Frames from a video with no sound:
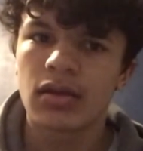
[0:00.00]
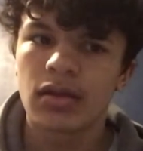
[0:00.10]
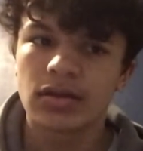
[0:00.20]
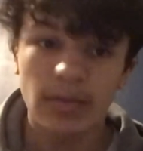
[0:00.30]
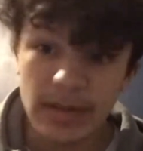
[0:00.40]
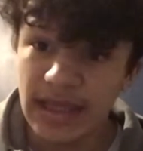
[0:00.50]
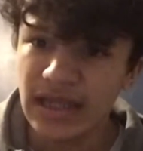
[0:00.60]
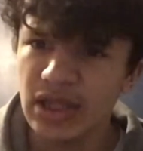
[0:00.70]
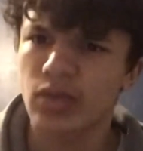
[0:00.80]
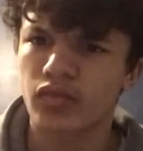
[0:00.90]
The
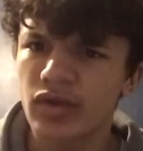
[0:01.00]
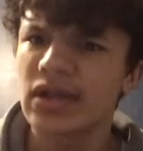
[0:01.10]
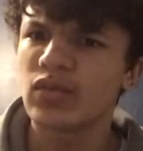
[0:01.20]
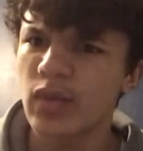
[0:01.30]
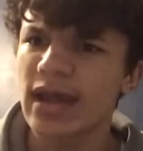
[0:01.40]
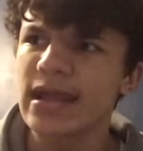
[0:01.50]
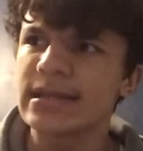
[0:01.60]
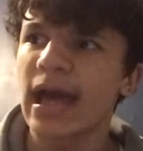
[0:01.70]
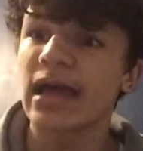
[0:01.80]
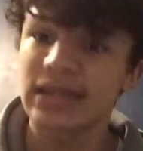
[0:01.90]
beginning is really weird,
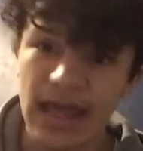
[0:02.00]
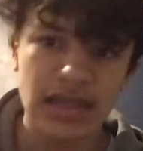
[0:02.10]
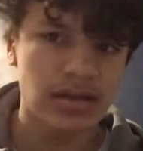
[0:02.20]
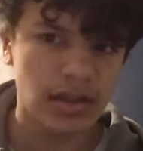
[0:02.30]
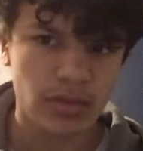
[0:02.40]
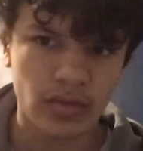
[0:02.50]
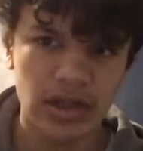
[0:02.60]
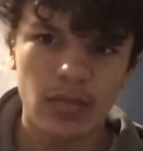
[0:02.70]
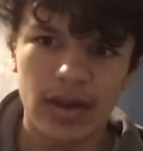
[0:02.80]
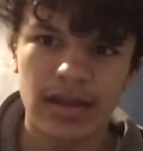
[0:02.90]
and the ending is really
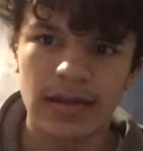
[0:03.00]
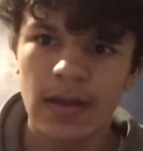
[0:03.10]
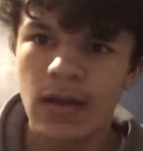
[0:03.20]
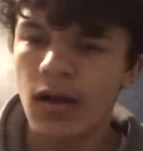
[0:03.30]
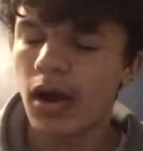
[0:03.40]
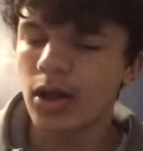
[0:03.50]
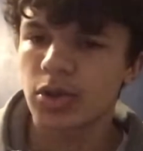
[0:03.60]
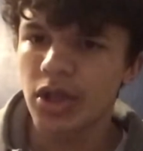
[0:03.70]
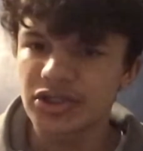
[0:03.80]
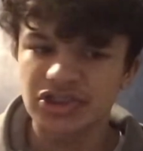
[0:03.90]
weird. I
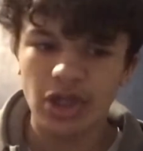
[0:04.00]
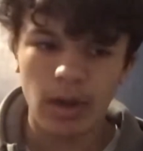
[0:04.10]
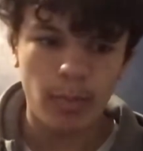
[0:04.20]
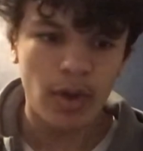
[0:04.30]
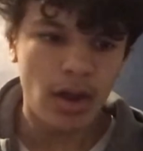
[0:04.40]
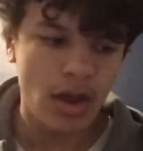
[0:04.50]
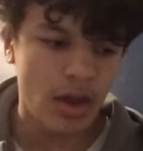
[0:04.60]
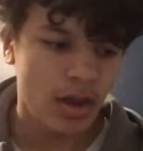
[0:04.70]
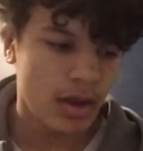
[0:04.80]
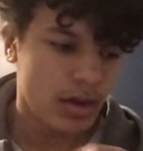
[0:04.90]
searched up
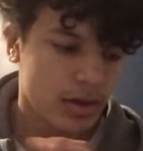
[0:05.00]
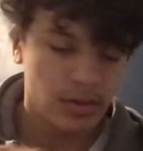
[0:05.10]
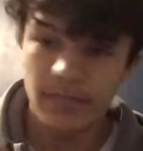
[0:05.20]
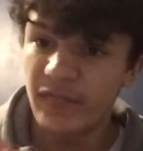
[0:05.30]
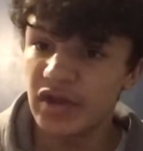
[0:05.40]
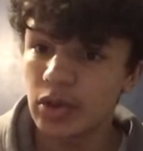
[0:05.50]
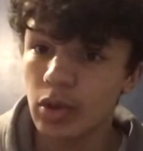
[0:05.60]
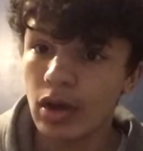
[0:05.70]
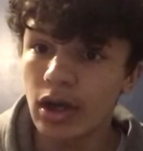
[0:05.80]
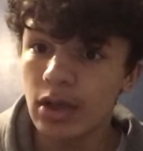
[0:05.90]
videos
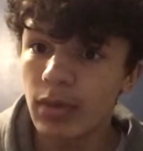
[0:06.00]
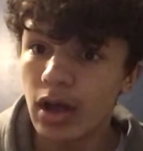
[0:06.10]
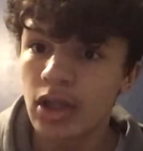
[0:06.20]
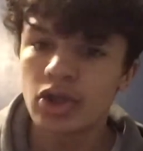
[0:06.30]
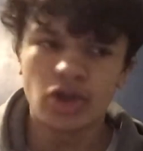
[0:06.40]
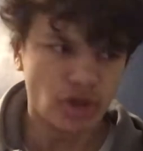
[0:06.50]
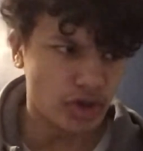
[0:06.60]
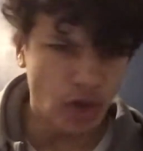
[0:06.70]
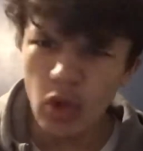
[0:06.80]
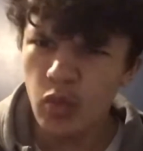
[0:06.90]
on KAIBA,
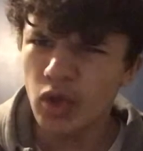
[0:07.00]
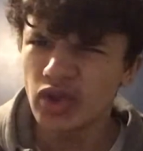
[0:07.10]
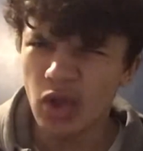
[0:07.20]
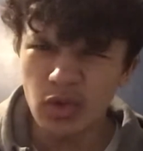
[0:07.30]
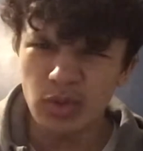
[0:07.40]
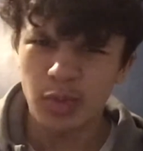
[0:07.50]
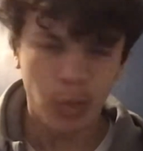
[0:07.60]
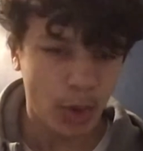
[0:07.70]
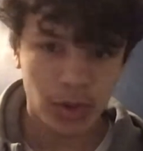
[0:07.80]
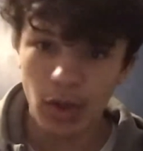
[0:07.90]
no one knows
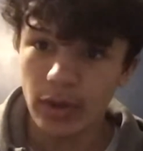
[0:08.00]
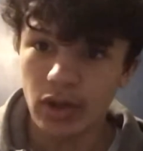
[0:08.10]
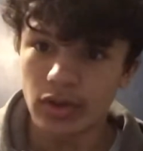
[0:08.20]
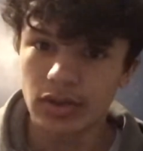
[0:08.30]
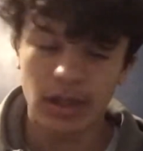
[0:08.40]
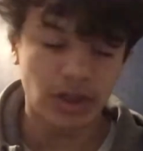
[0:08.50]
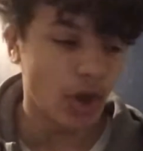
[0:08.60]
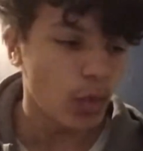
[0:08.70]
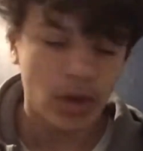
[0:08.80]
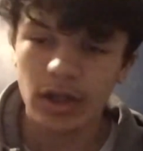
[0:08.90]
what's going on, like no
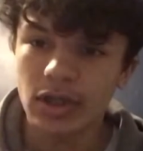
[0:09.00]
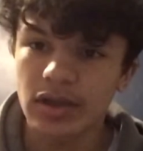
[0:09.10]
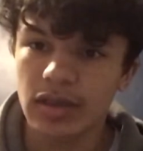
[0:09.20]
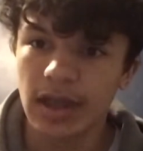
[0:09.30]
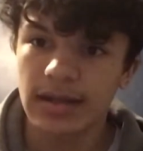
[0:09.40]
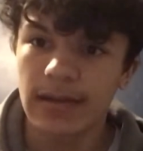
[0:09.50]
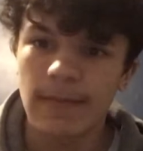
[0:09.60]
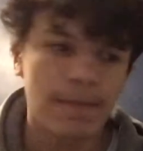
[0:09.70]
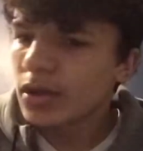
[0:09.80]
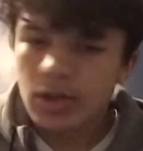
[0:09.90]
one can understand it.
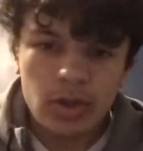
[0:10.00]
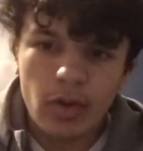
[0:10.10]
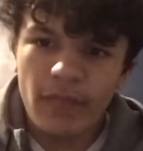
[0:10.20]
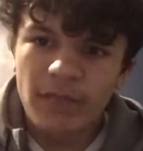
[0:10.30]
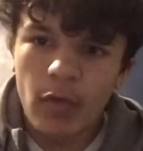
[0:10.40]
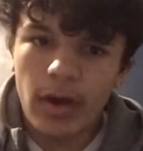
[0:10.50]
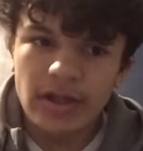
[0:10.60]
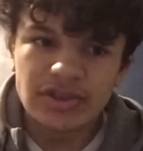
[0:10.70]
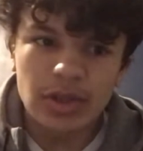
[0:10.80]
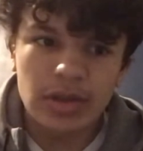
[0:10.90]
So I thought I'd
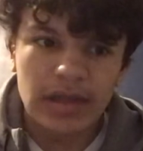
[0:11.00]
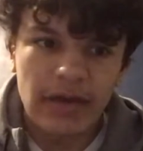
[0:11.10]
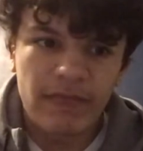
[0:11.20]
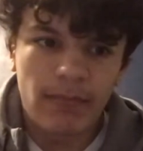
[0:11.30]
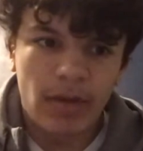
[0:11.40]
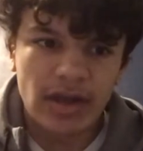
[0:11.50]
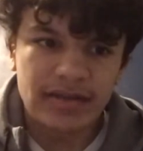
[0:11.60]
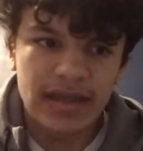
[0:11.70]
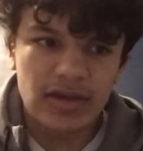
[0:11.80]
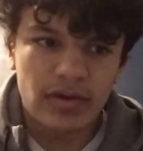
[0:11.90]
just give my
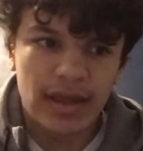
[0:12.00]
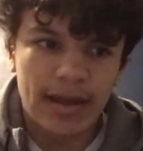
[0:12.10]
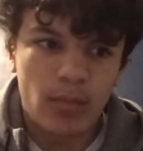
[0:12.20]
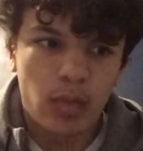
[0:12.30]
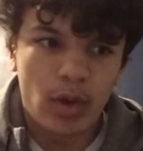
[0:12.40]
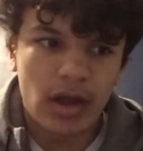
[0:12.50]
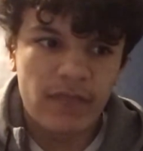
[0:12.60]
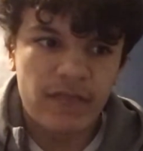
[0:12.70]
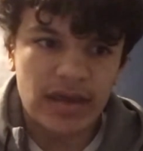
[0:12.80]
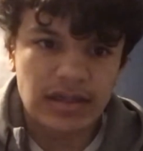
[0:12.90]
take on it and what I
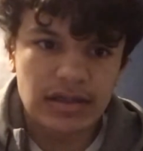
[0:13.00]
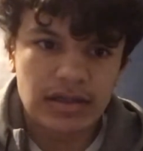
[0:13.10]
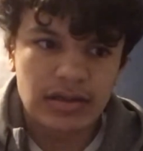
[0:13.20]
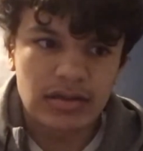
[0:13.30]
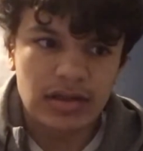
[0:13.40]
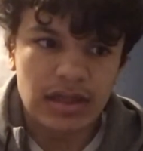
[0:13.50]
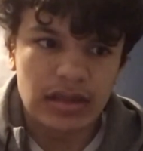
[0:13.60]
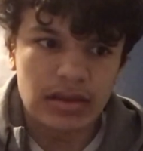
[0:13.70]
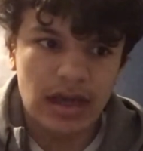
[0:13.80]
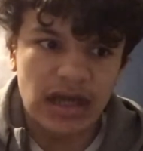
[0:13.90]
think
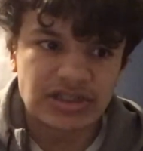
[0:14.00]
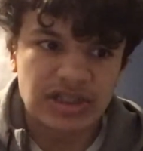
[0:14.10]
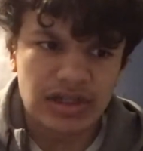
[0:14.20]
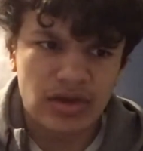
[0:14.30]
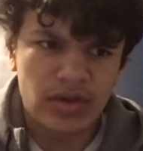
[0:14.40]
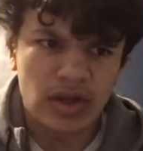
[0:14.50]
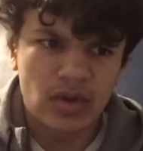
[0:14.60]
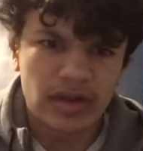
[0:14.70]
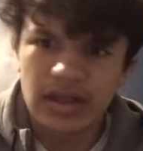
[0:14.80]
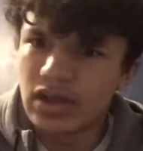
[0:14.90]
is actually going
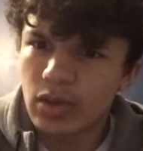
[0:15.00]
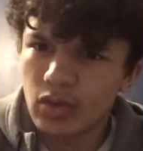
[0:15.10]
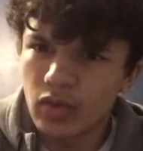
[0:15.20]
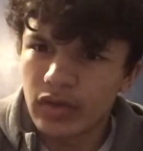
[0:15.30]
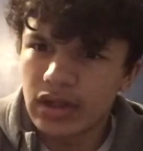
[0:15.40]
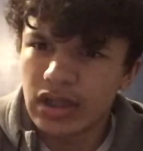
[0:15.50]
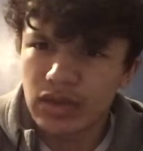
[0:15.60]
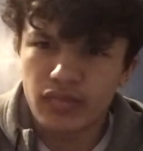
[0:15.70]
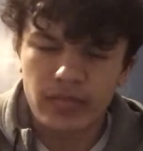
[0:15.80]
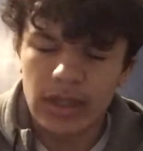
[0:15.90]
on in the story.
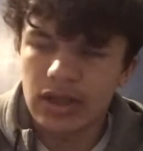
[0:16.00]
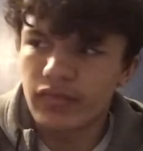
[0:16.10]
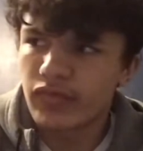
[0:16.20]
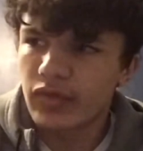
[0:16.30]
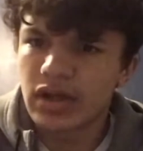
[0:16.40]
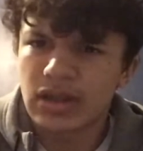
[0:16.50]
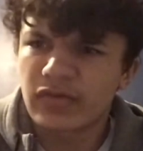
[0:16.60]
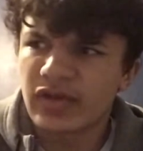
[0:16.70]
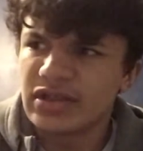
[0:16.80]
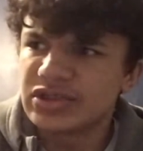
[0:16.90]
It's really
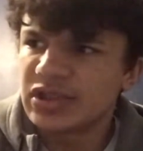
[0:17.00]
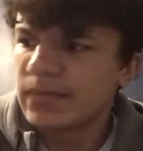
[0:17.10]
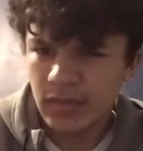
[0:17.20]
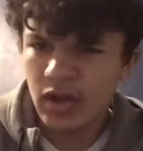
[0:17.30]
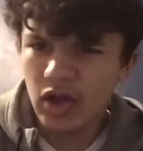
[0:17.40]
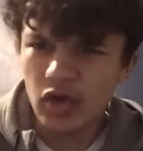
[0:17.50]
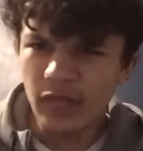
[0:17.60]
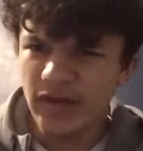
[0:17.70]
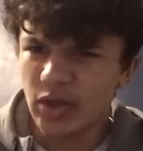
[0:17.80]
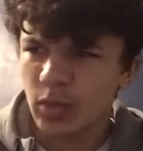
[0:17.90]
strange. A lot of
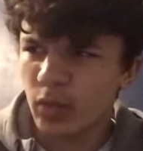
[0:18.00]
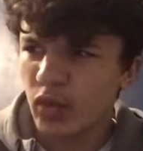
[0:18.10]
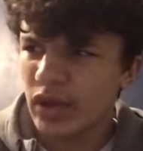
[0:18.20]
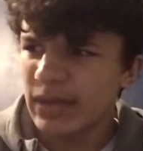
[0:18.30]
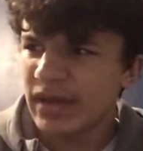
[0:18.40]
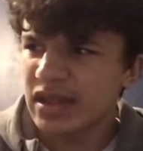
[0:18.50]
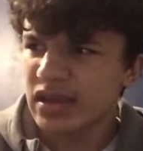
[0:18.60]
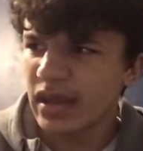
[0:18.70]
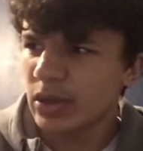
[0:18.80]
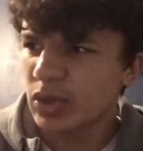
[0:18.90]
it doesn't really make
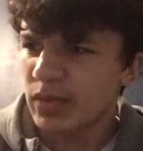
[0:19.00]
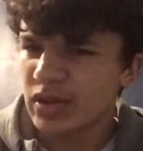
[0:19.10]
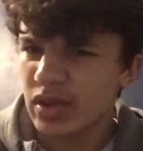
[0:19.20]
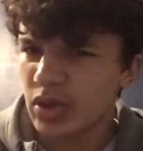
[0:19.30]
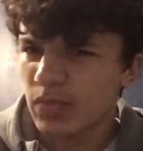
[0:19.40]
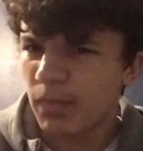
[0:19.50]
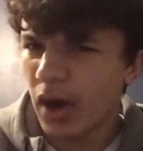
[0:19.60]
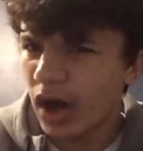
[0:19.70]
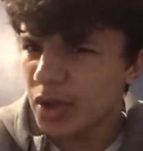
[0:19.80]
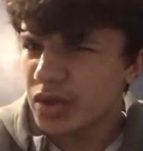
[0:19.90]
sense because there's just
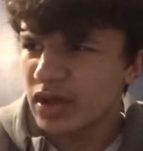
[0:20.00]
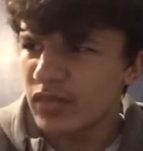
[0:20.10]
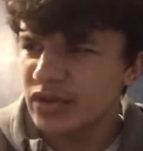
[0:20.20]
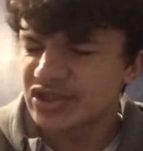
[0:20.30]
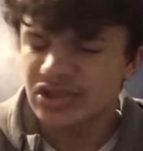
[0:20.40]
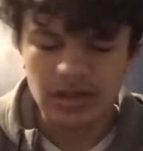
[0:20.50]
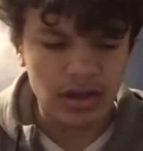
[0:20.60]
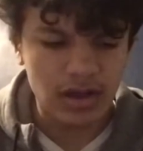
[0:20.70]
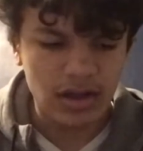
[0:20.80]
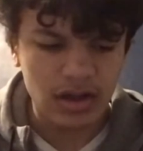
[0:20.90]
parts in it which
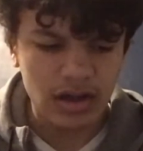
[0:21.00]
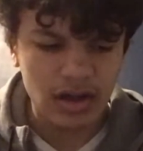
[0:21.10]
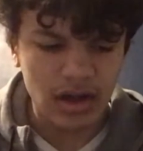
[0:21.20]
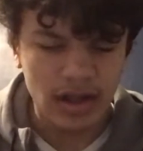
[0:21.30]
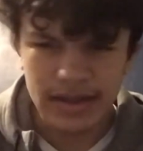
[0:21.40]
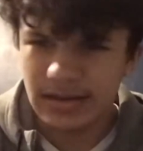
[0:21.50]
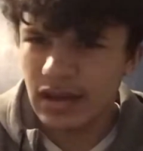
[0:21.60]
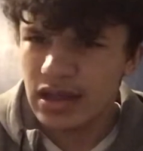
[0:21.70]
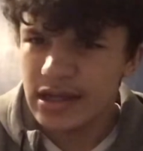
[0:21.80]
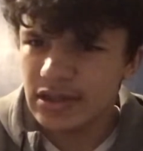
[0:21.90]

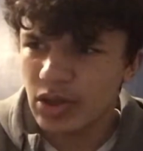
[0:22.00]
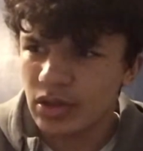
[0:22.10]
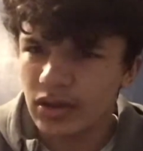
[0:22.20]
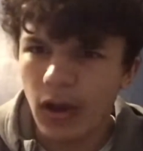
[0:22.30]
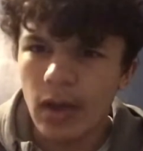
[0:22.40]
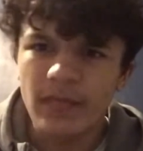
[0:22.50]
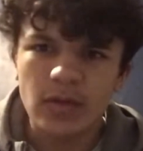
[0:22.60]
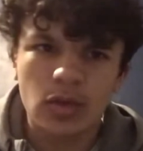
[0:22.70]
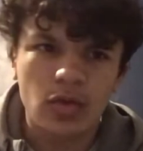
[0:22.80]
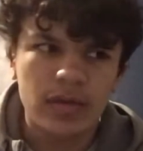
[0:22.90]
it doesn't tie with the
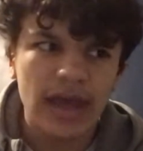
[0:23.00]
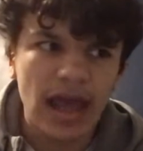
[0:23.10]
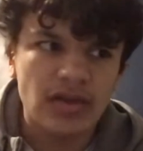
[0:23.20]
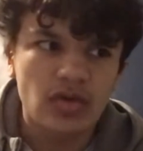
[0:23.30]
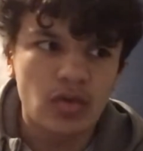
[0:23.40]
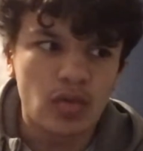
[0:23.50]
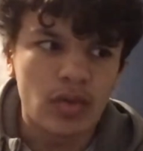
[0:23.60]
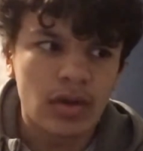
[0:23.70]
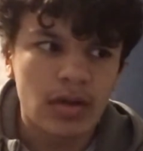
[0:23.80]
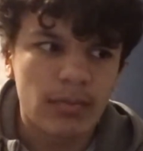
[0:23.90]
story at all,
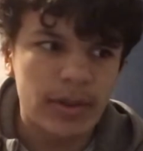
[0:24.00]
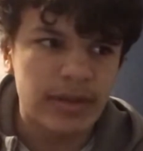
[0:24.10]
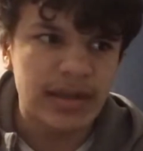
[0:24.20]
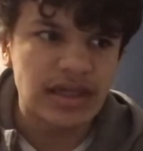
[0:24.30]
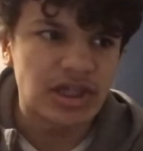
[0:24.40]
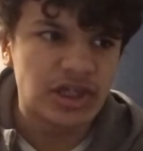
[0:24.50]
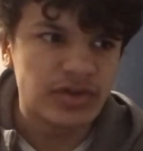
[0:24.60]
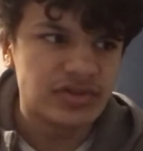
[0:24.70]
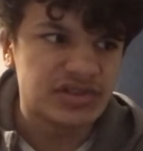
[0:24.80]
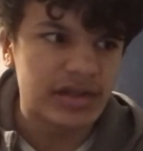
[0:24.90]
but they make a
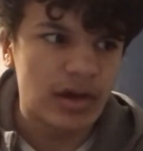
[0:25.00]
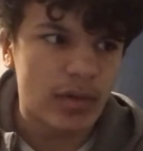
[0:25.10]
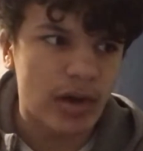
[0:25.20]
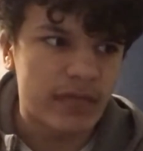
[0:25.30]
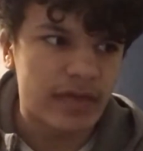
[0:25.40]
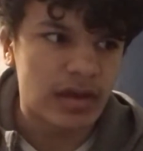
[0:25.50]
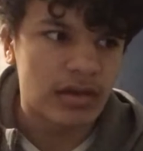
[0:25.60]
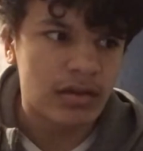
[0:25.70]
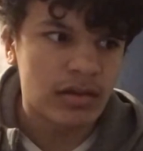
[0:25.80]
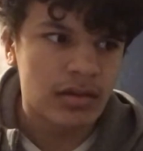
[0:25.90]
huge deal out of it,
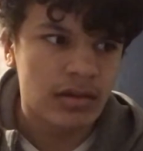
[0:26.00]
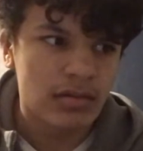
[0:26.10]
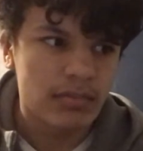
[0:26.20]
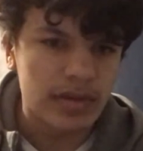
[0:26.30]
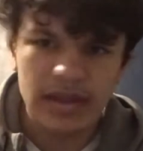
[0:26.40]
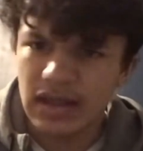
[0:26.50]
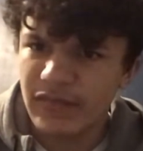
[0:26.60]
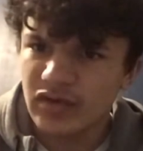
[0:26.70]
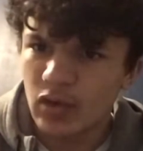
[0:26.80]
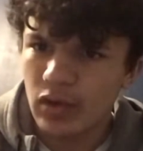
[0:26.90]
but then
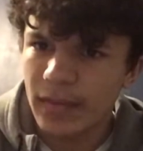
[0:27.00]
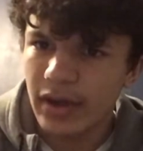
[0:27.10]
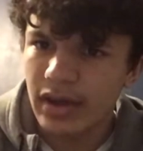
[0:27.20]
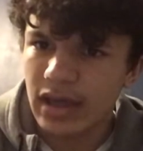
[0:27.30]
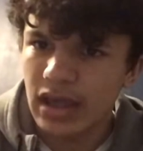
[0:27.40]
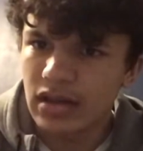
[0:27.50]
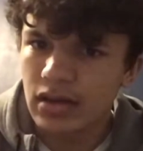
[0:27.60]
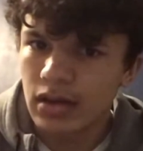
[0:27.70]
never talk about it again.